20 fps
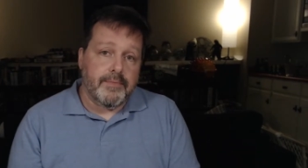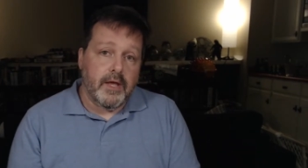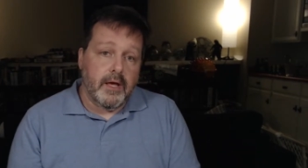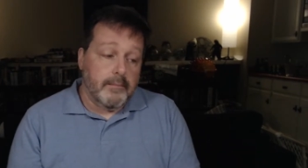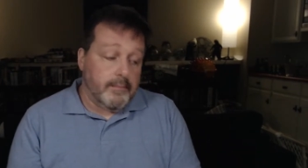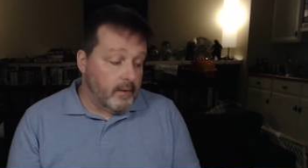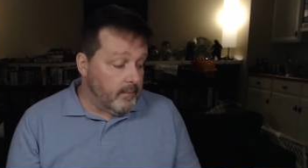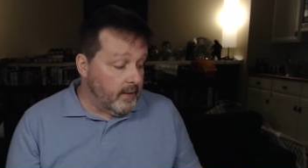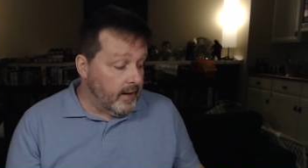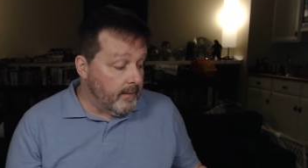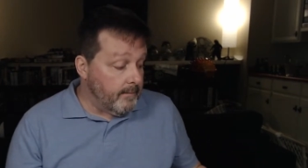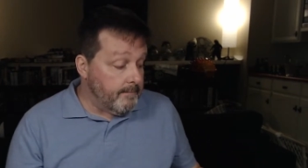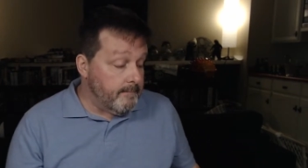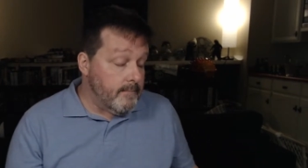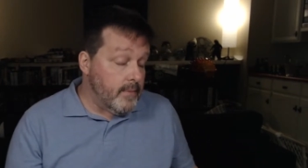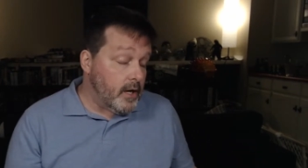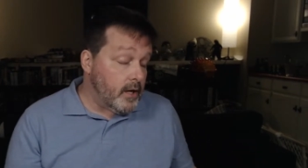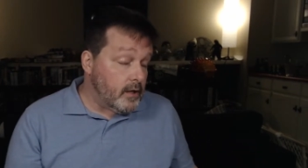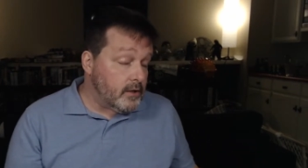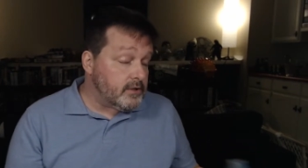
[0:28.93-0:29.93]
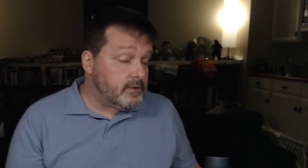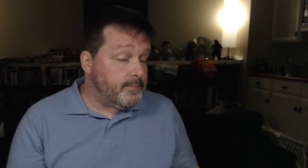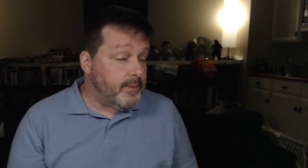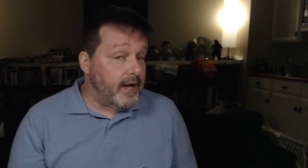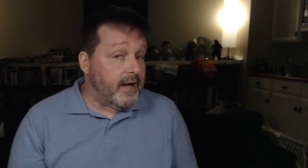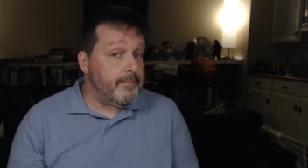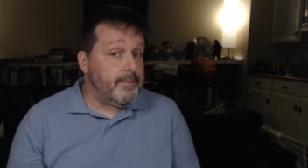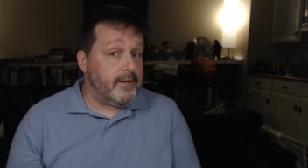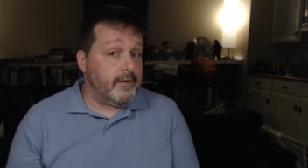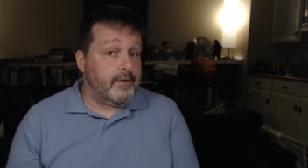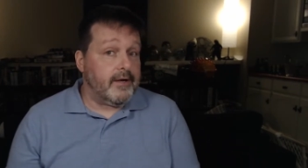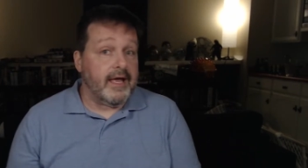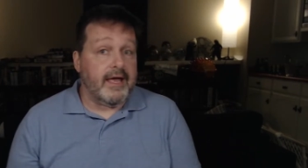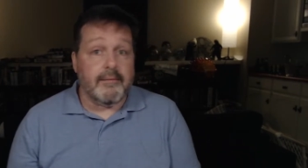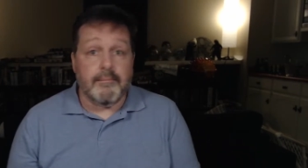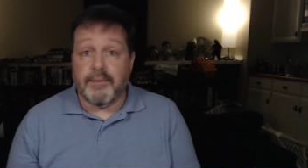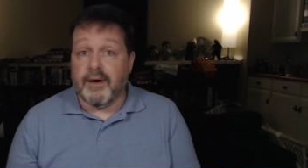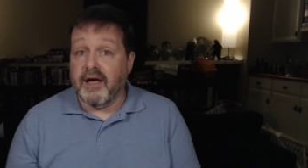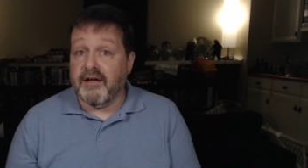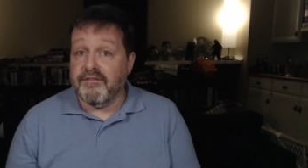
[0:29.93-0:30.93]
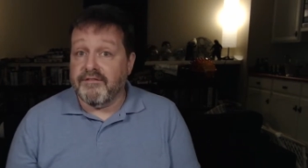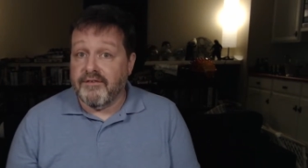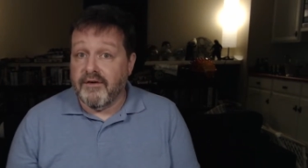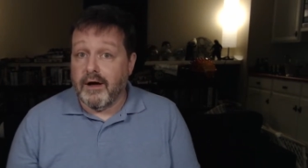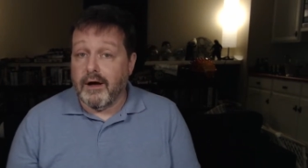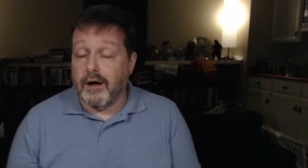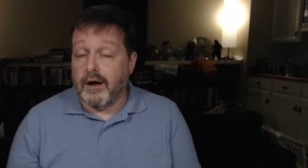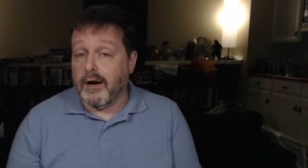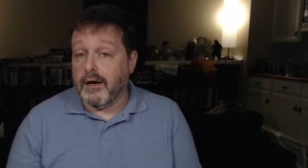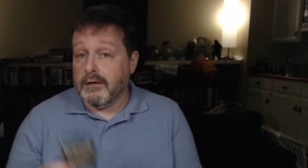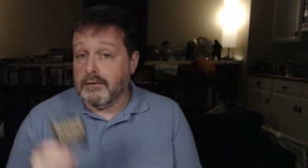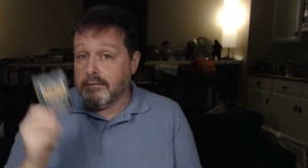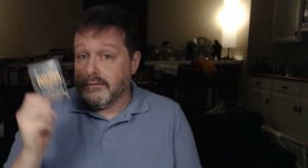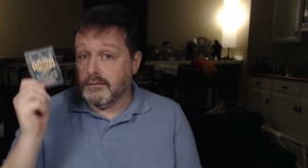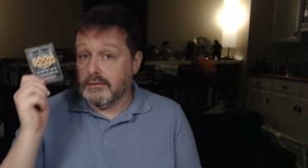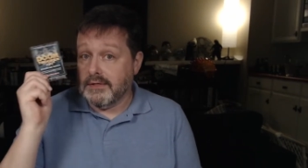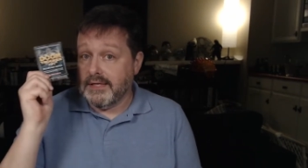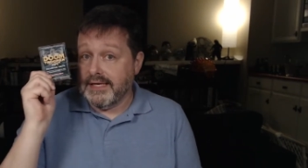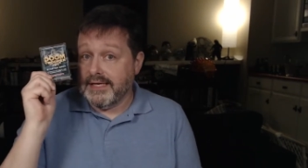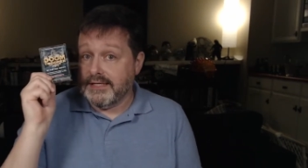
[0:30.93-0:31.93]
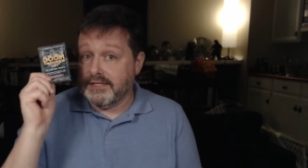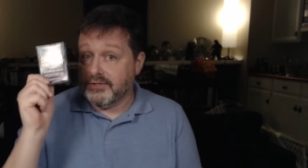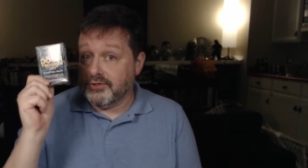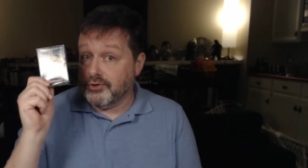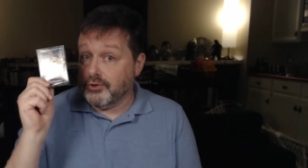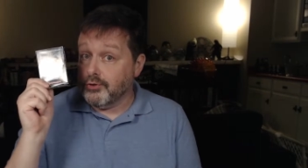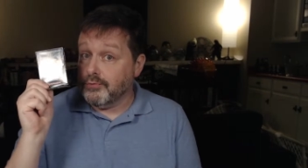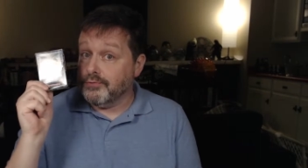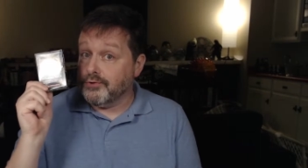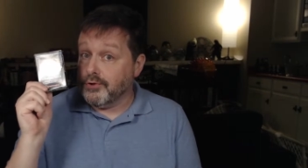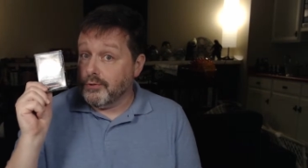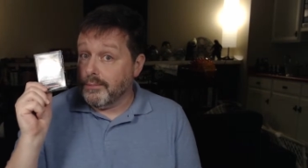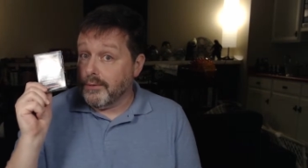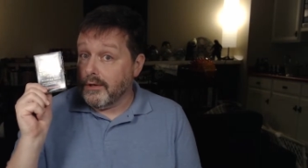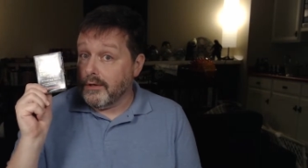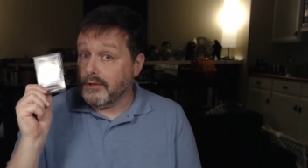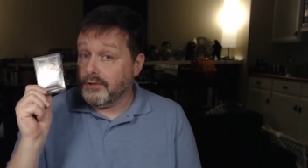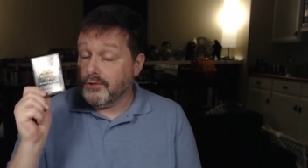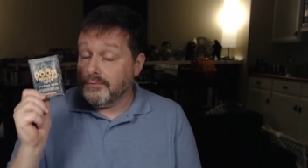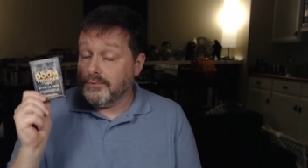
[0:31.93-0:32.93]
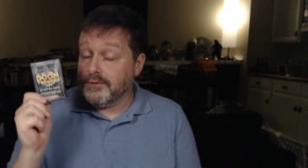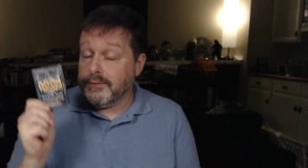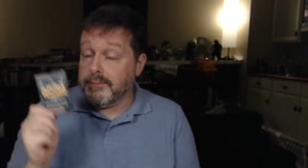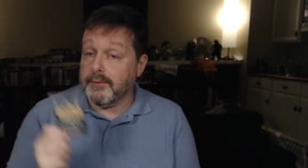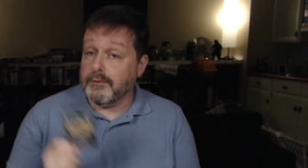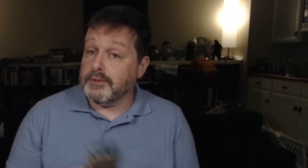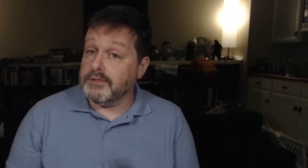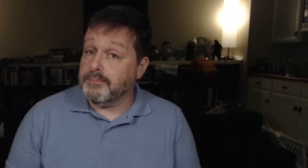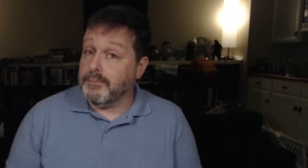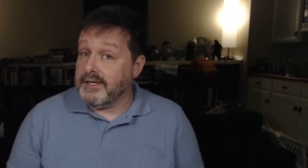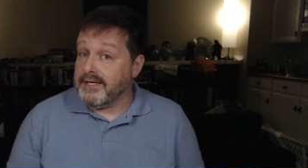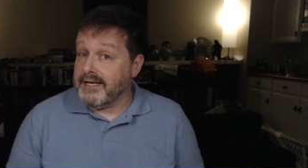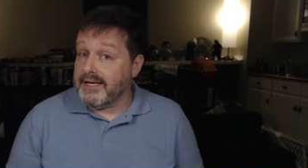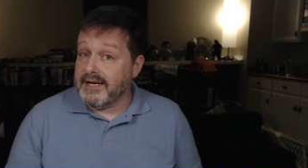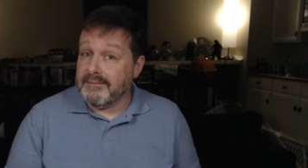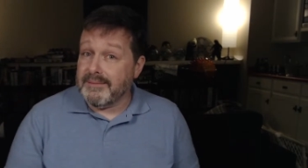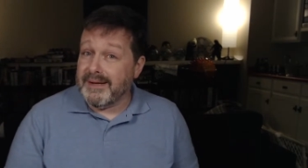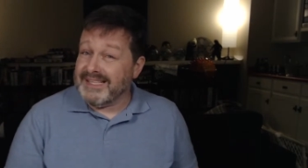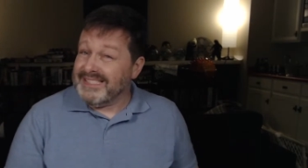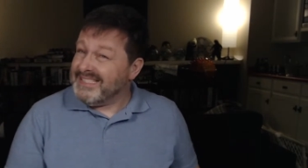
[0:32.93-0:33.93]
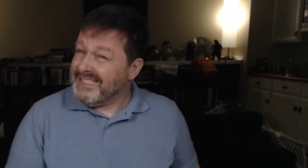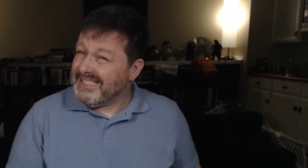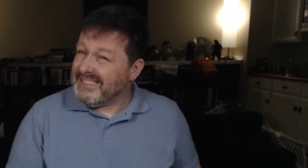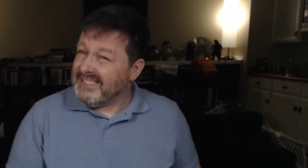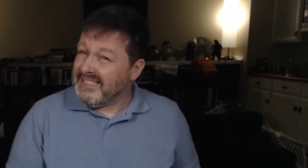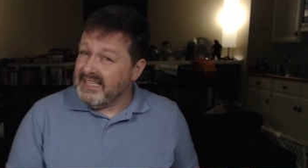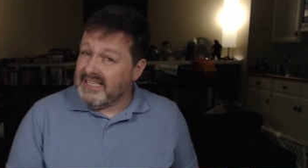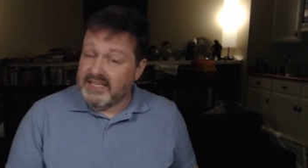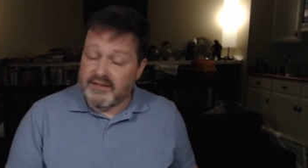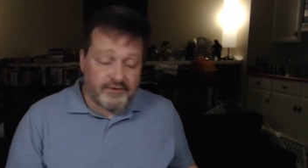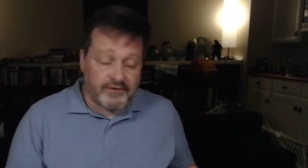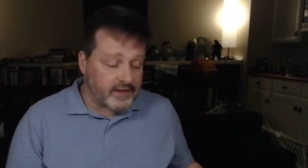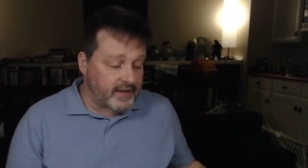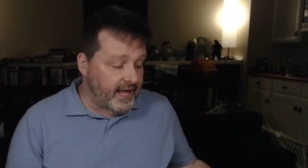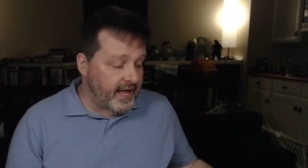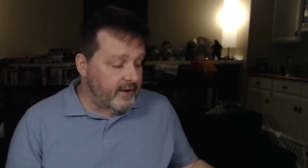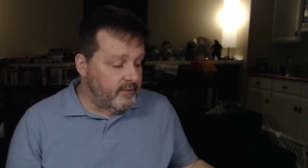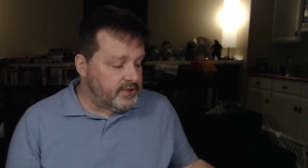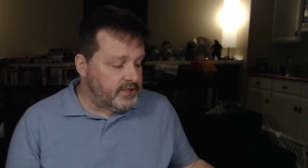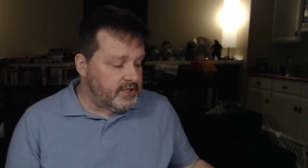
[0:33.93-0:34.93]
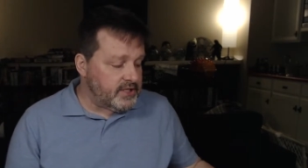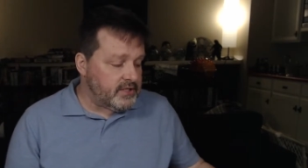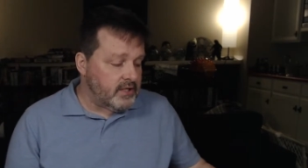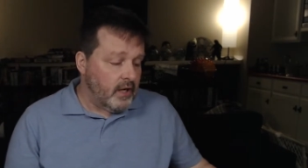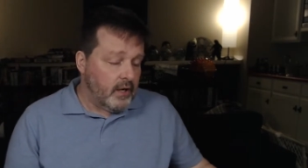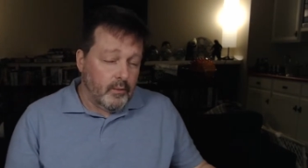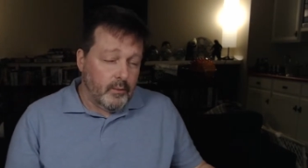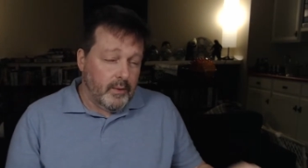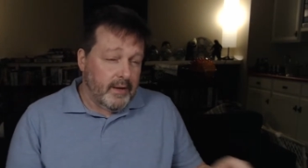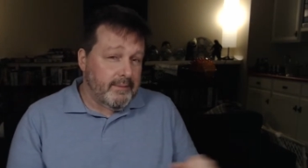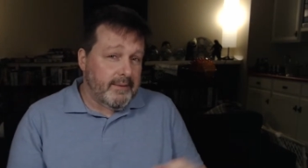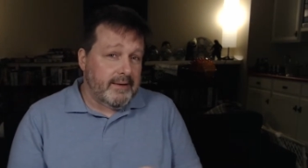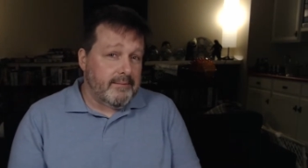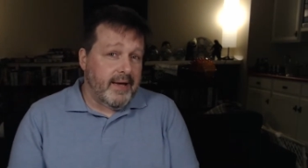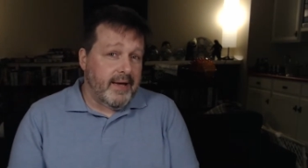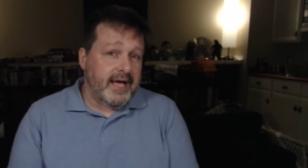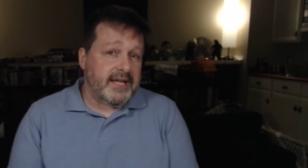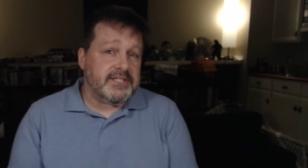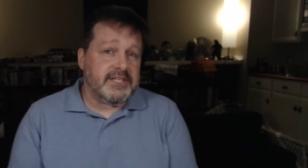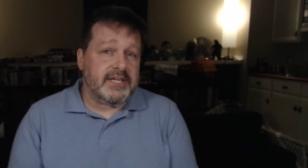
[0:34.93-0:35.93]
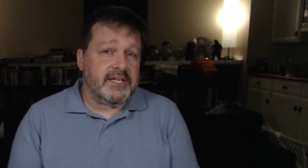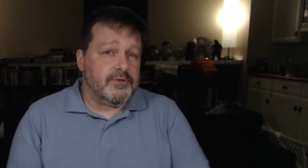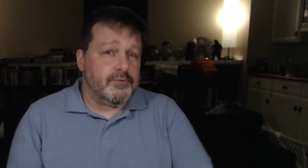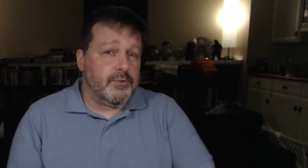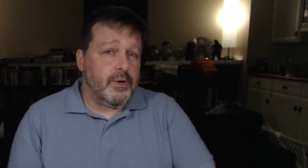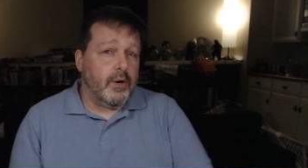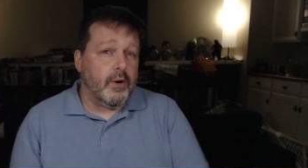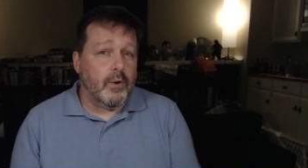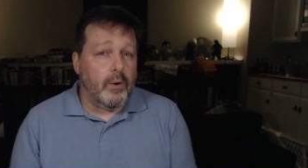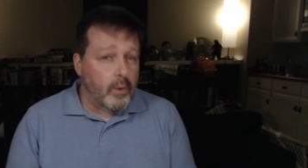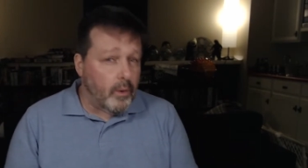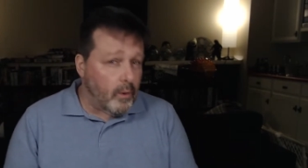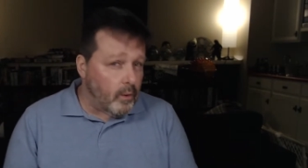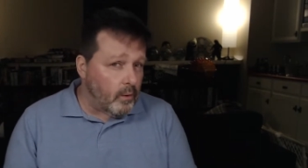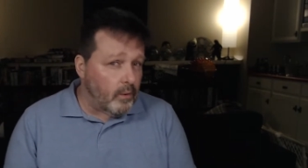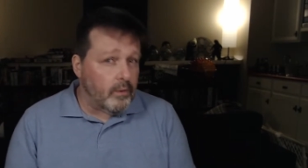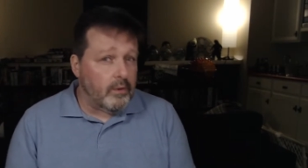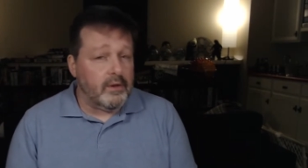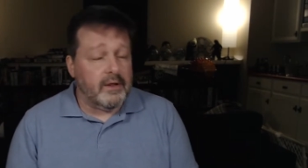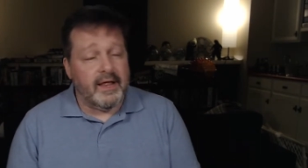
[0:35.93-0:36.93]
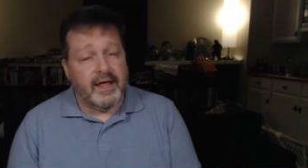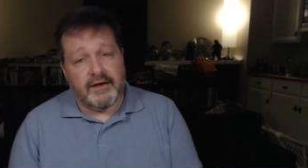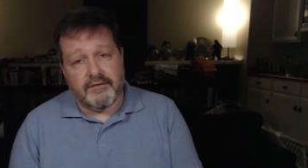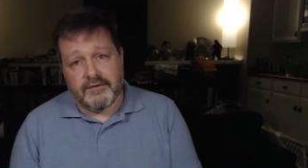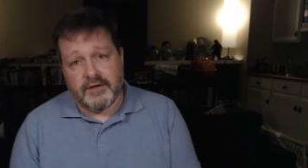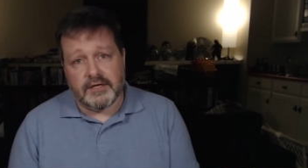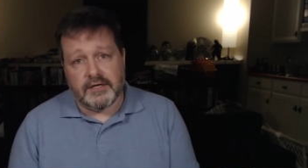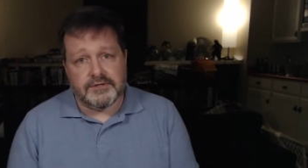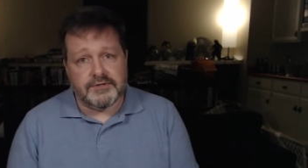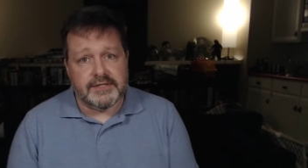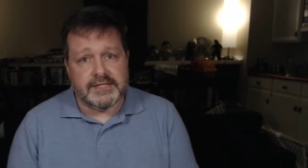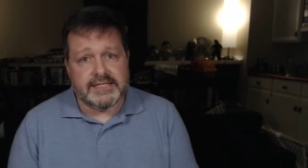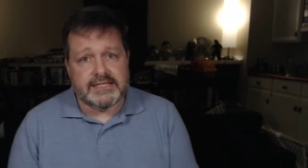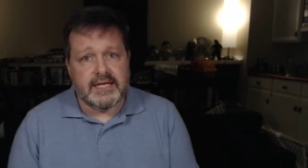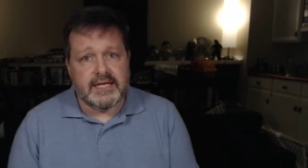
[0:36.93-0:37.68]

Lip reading: But my most popular game by far is Doomtrooper. Doomtrooper was printed in about 16 different languages. We beat Magic into a whole lot of countries,